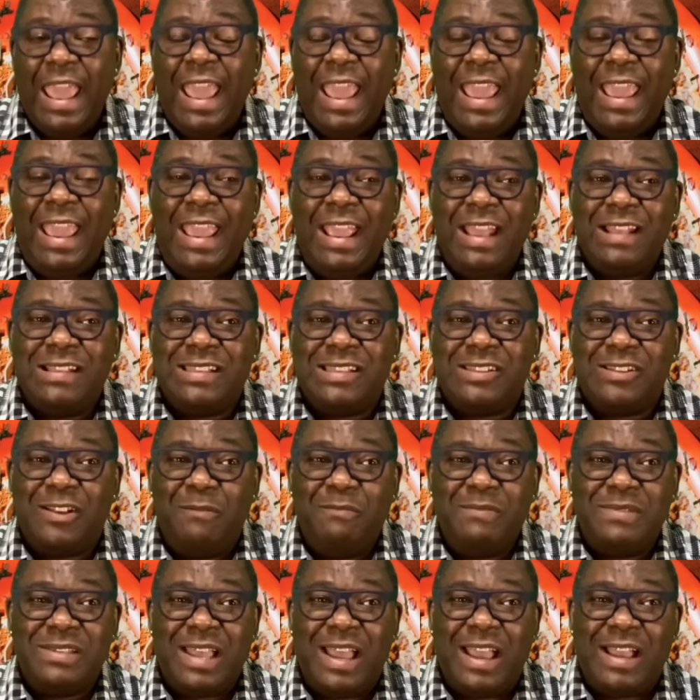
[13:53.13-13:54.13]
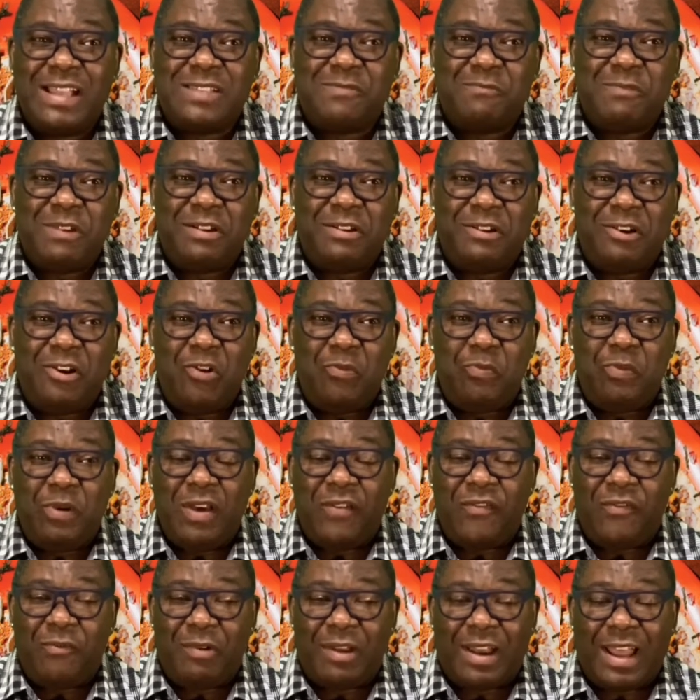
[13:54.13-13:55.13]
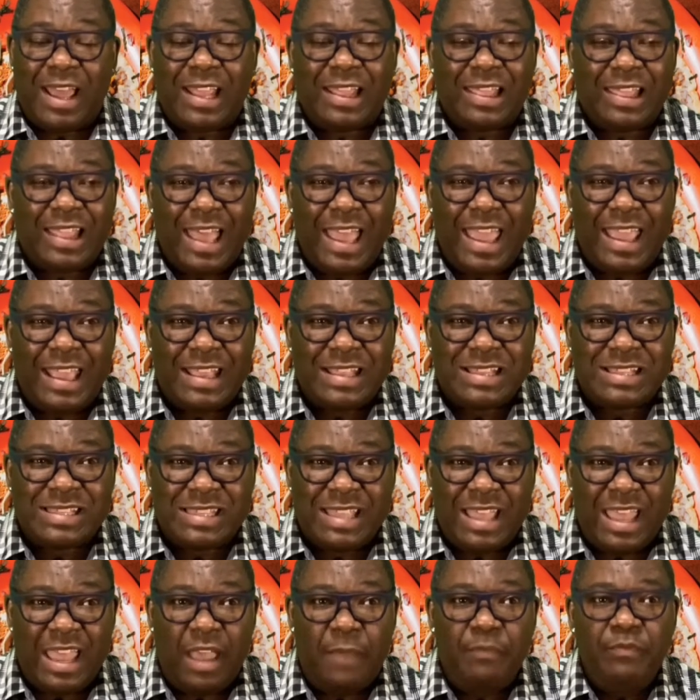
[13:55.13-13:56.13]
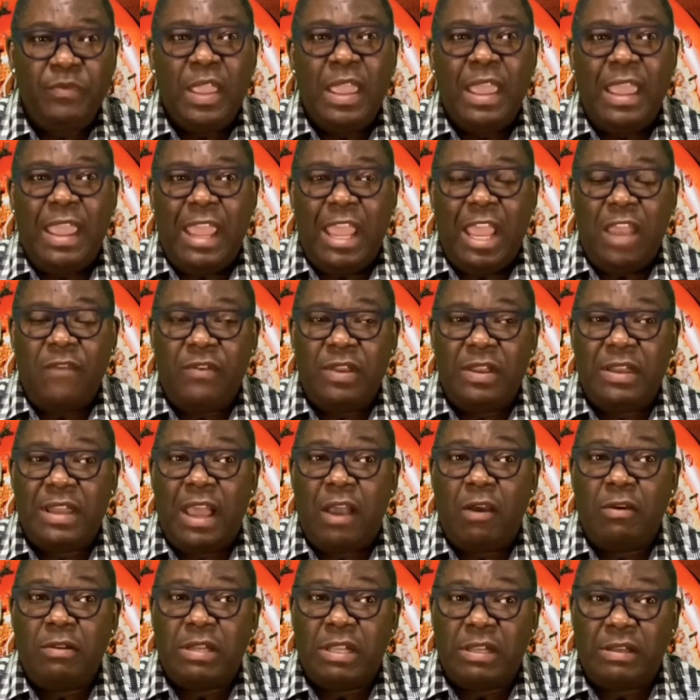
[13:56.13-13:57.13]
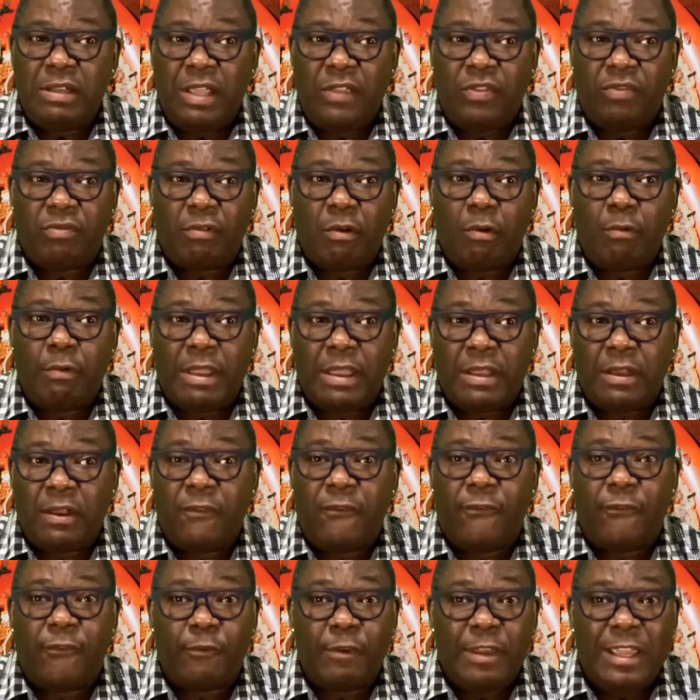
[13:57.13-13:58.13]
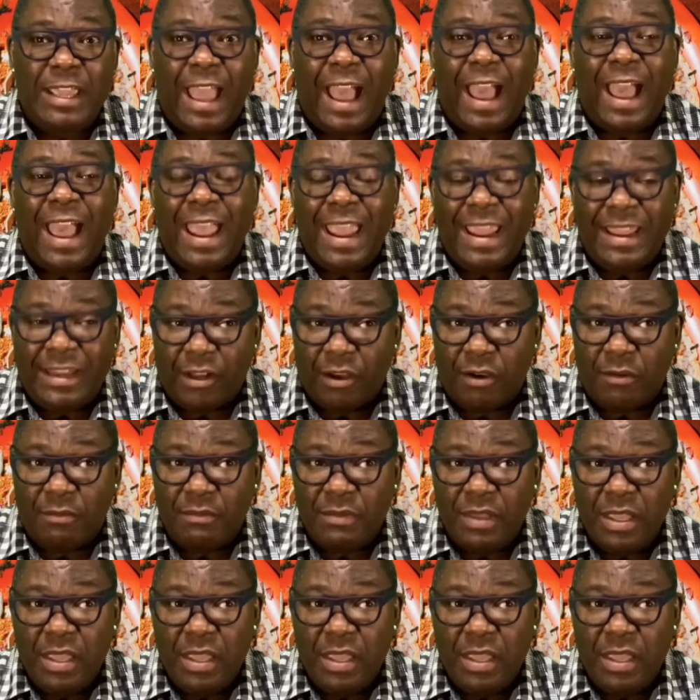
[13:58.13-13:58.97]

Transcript: And sometimes with GoPuff, what I like is that every now and then they throw in a free item.